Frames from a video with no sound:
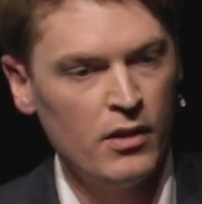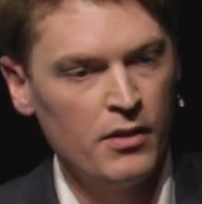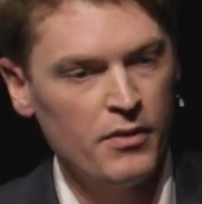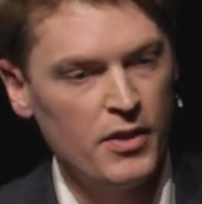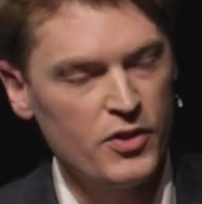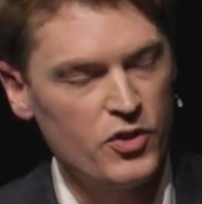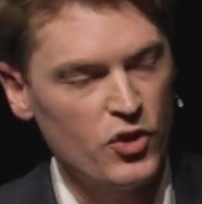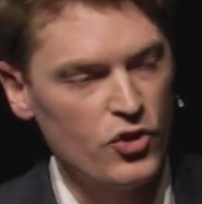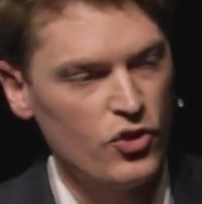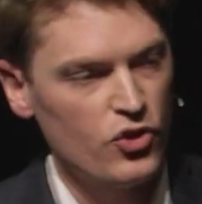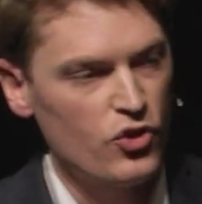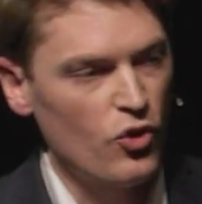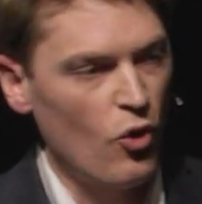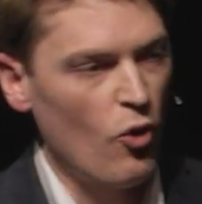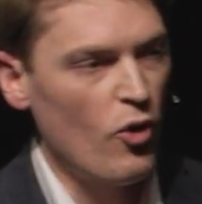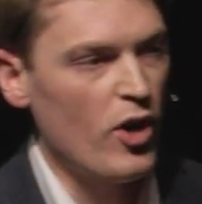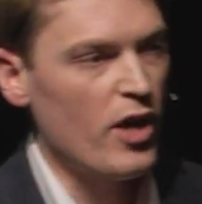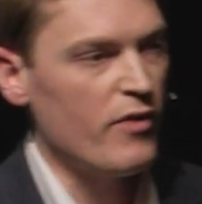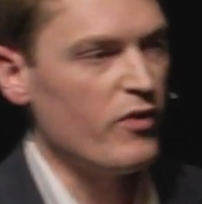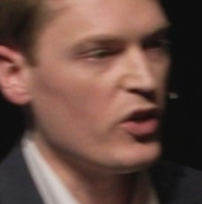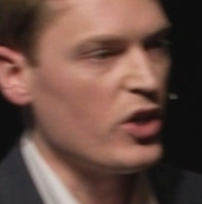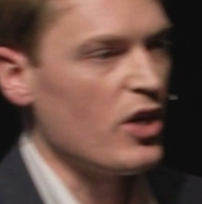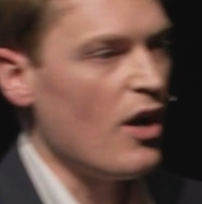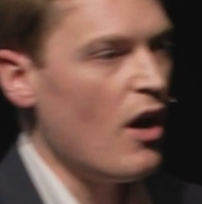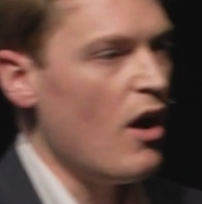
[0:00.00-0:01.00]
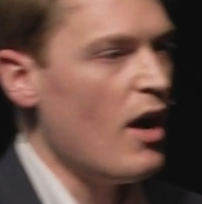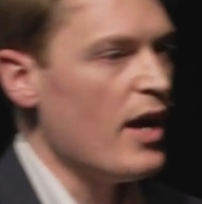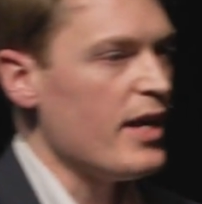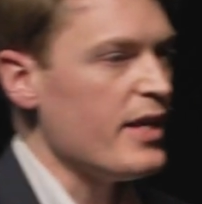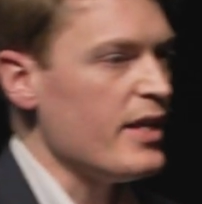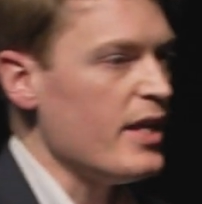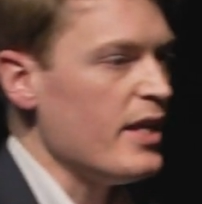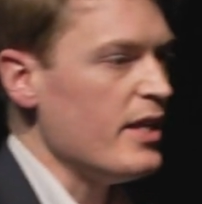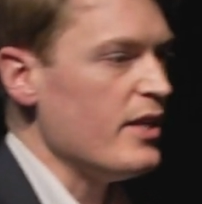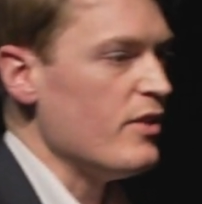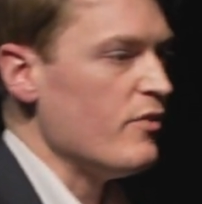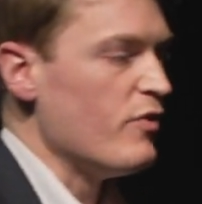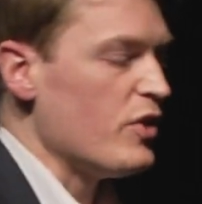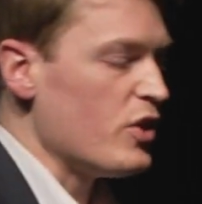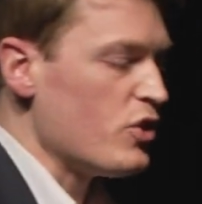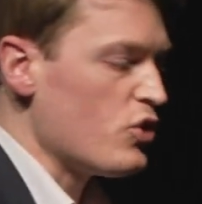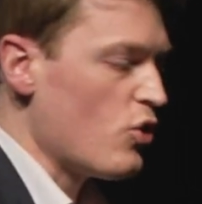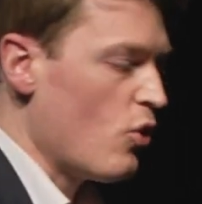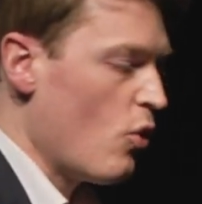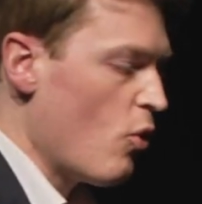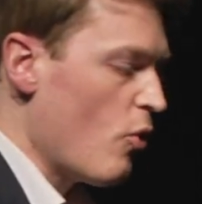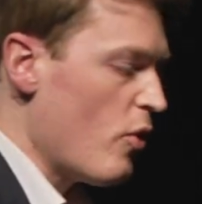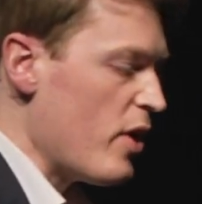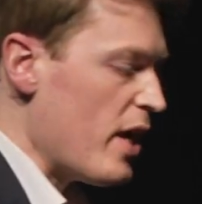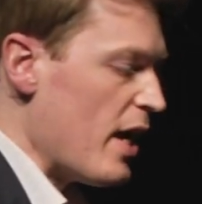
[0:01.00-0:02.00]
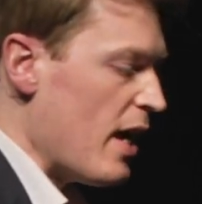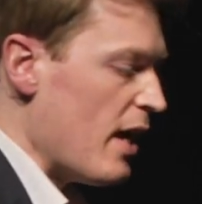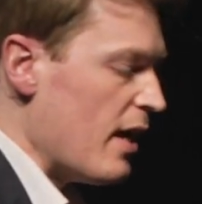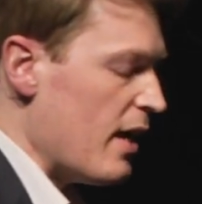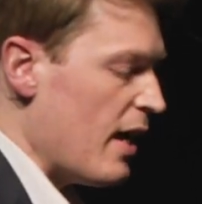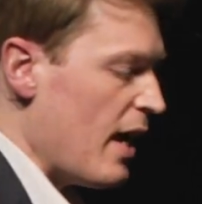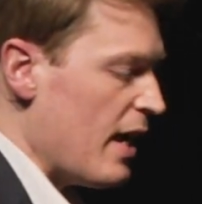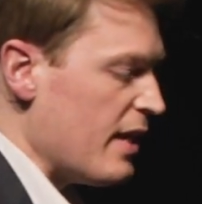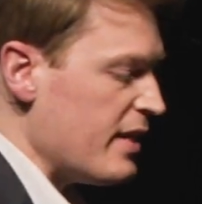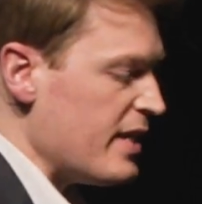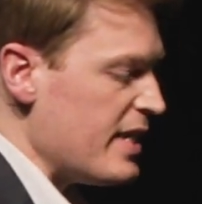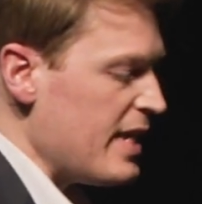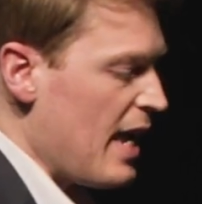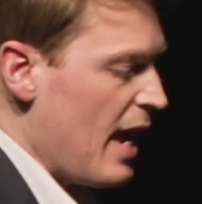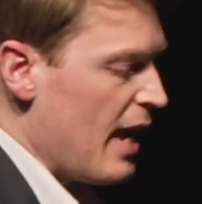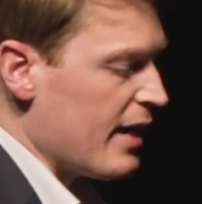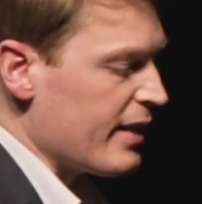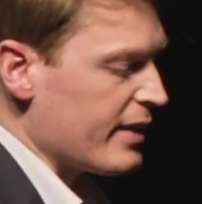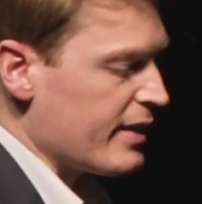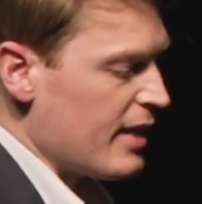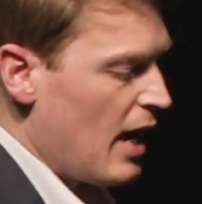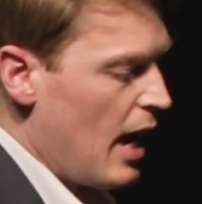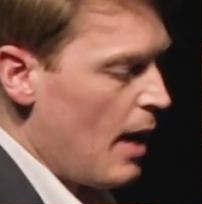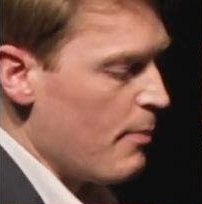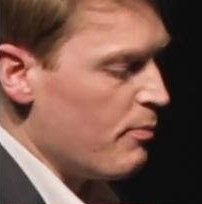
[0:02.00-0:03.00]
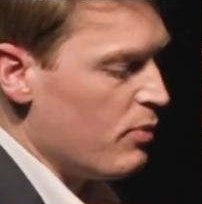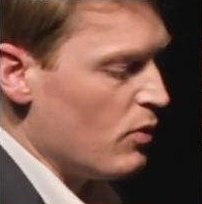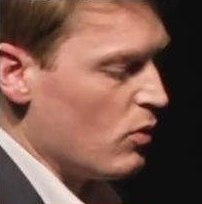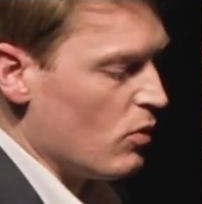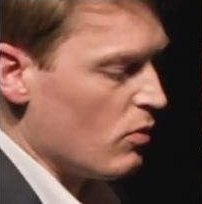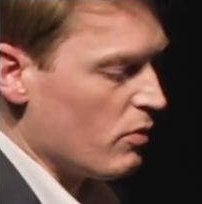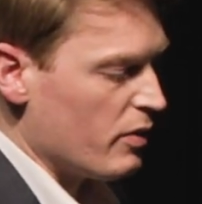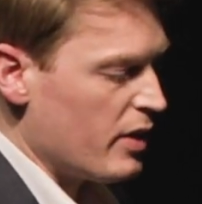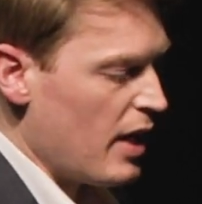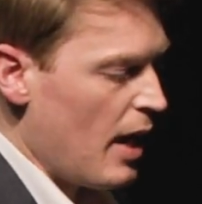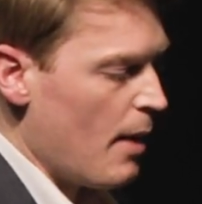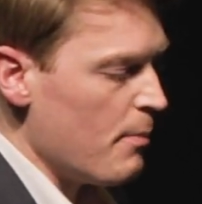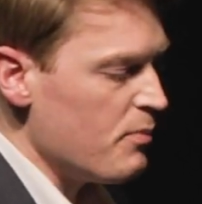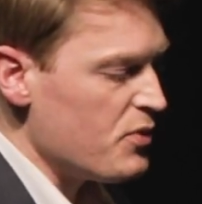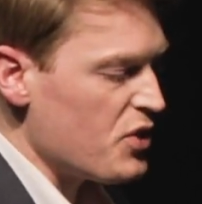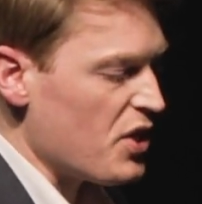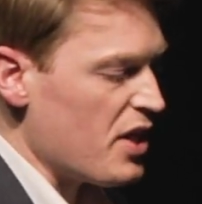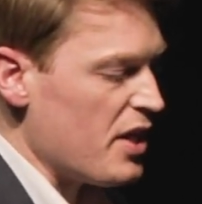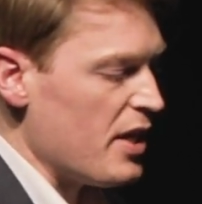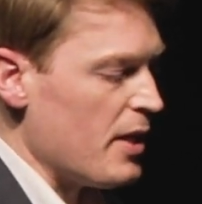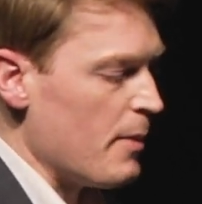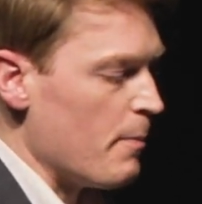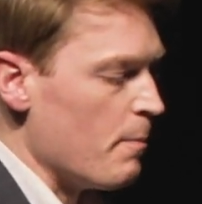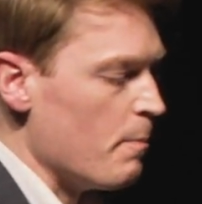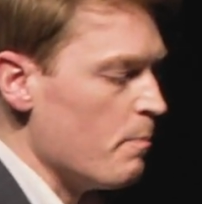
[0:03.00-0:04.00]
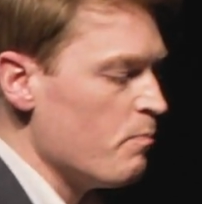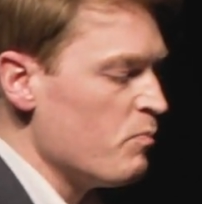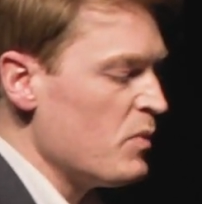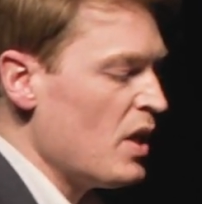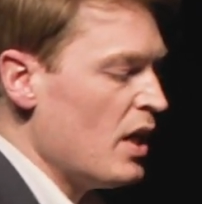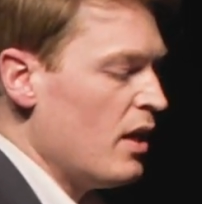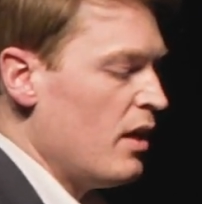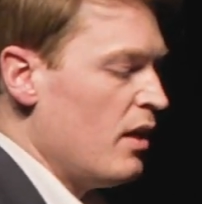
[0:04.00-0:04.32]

There's a story of a guy in Victoria, and he had a couple come to him,